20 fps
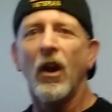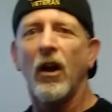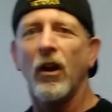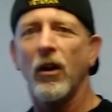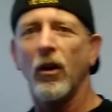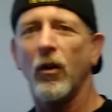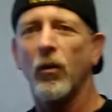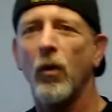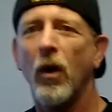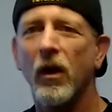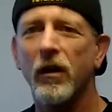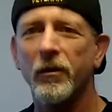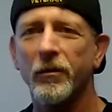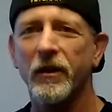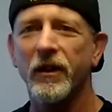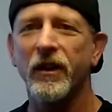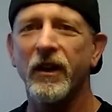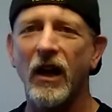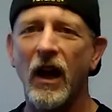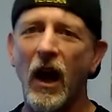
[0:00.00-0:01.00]
Hello, welcome
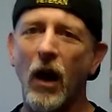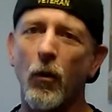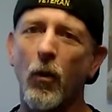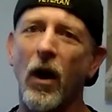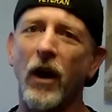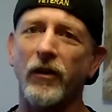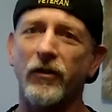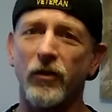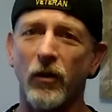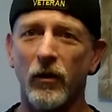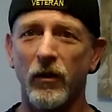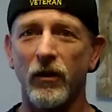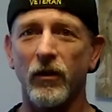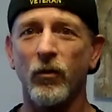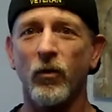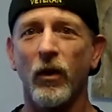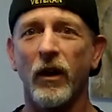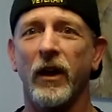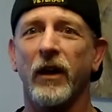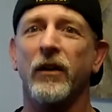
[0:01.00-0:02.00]
to DIY Solar
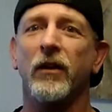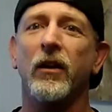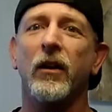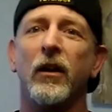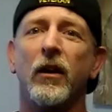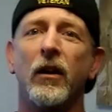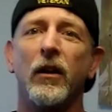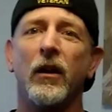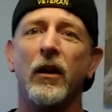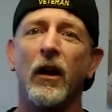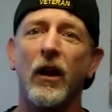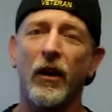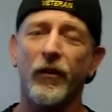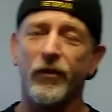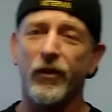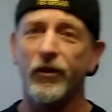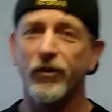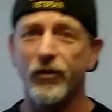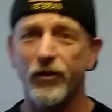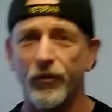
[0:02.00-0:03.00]
and Wind.
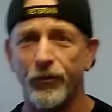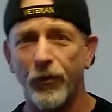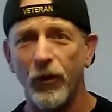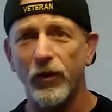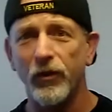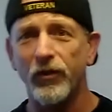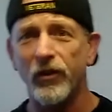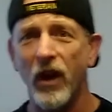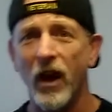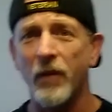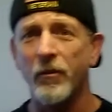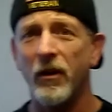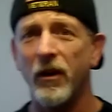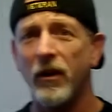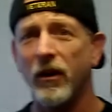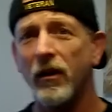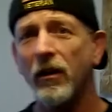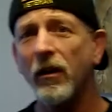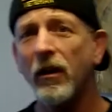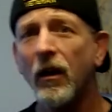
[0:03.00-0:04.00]
If this is your first time
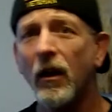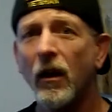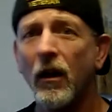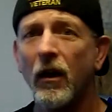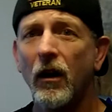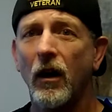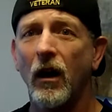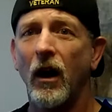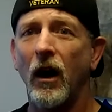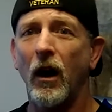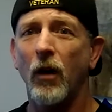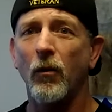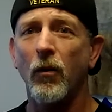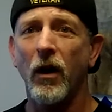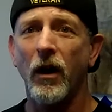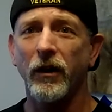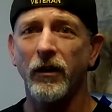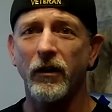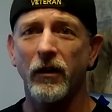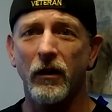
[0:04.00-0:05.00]
here, I
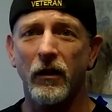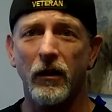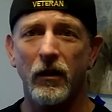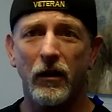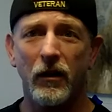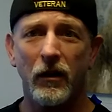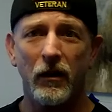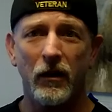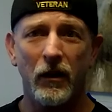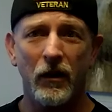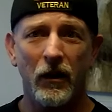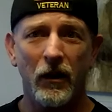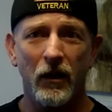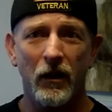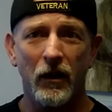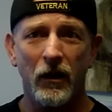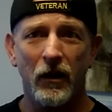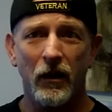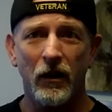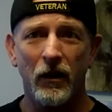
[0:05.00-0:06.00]
want you to
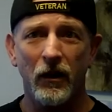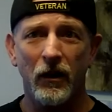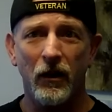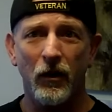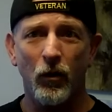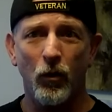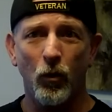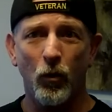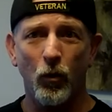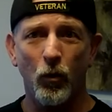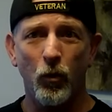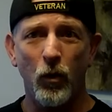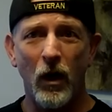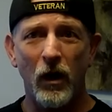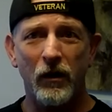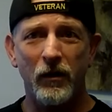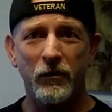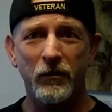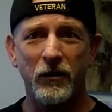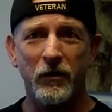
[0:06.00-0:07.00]

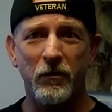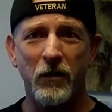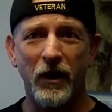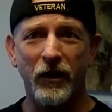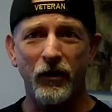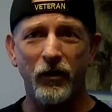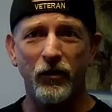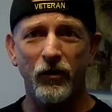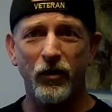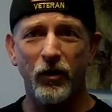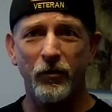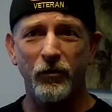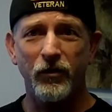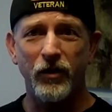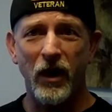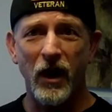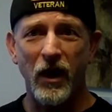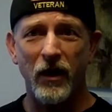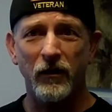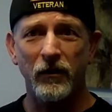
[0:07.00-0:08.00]
welcome to my YouTube
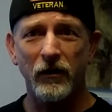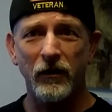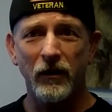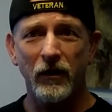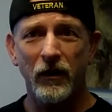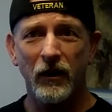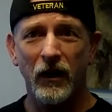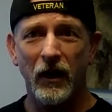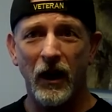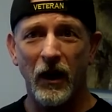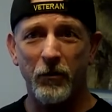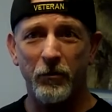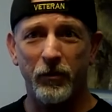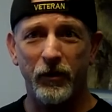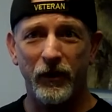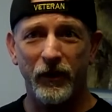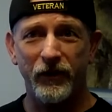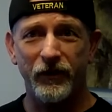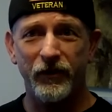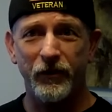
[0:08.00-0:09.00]
channel, and
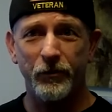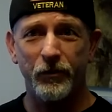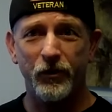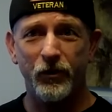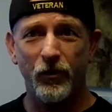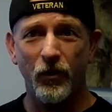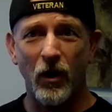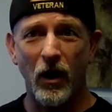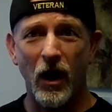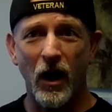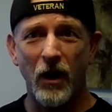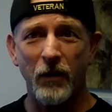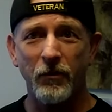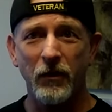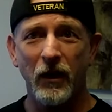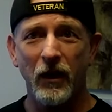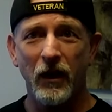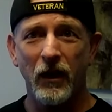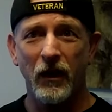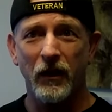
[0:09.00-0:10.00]
please subscribe
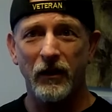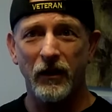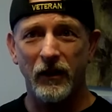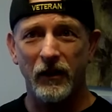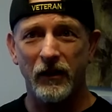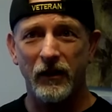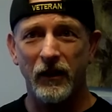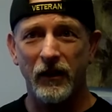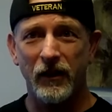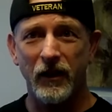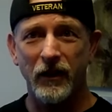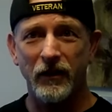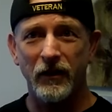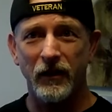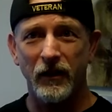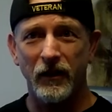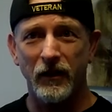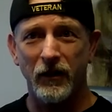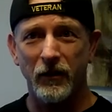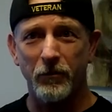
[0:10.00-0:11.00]
and then click on
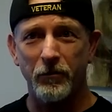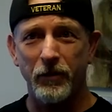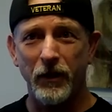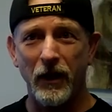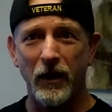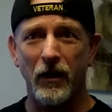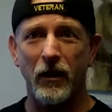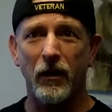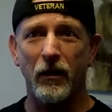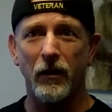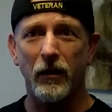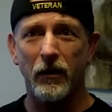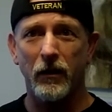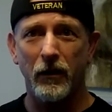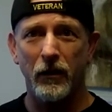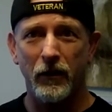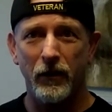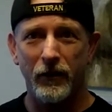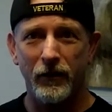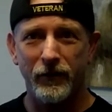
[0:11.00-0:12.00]
the little bell.
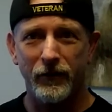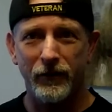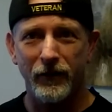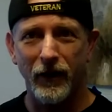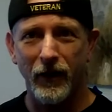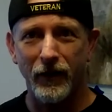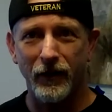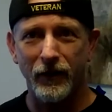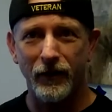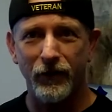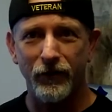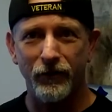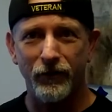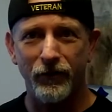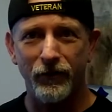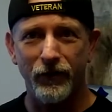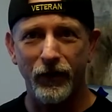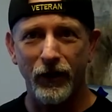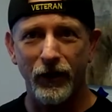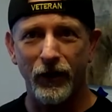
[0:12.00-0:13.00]
It's not in
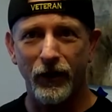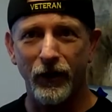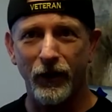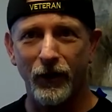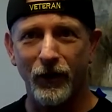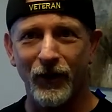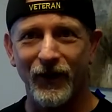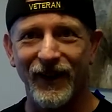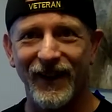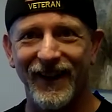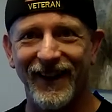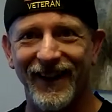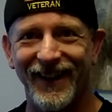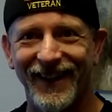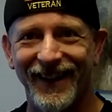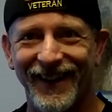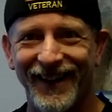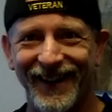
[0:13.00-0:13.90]
the video.